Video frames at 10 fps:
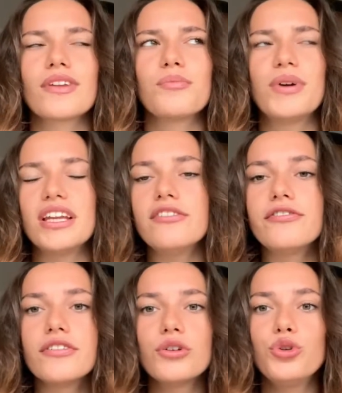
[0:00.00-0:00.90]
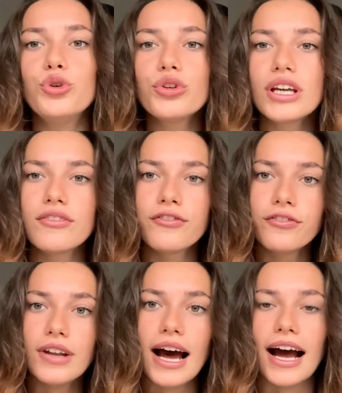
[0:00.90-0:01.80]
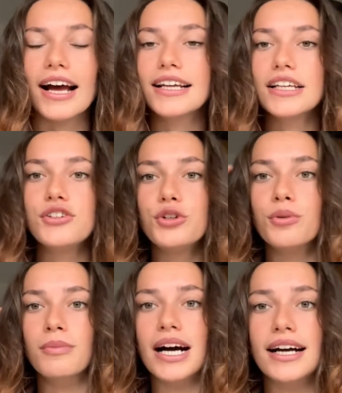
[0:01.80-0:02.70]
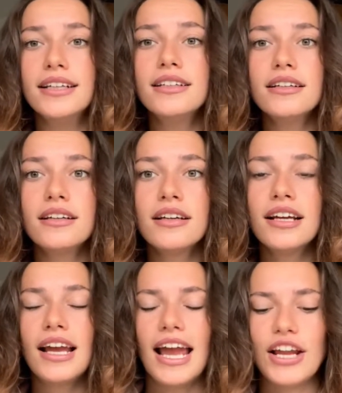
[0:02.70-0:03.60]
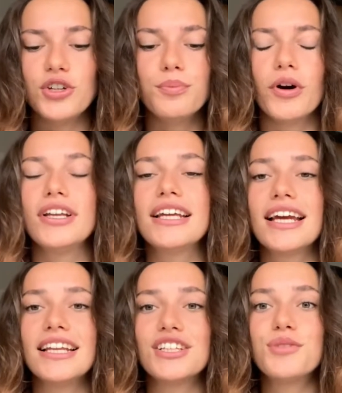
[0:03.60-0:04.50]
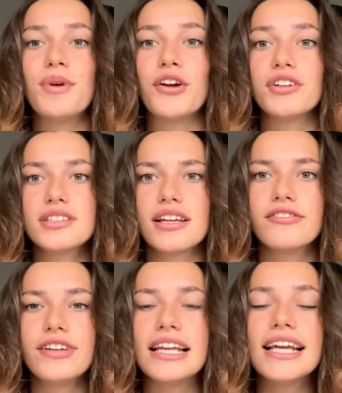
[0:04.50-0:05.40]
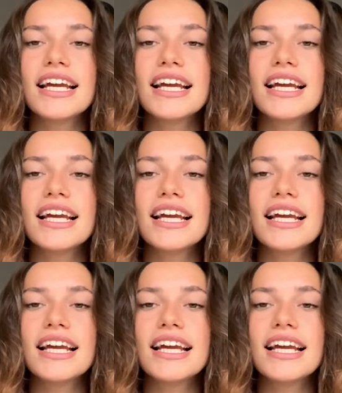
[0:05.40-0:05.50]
But if you can fly in your mind and your body can experience that feeling,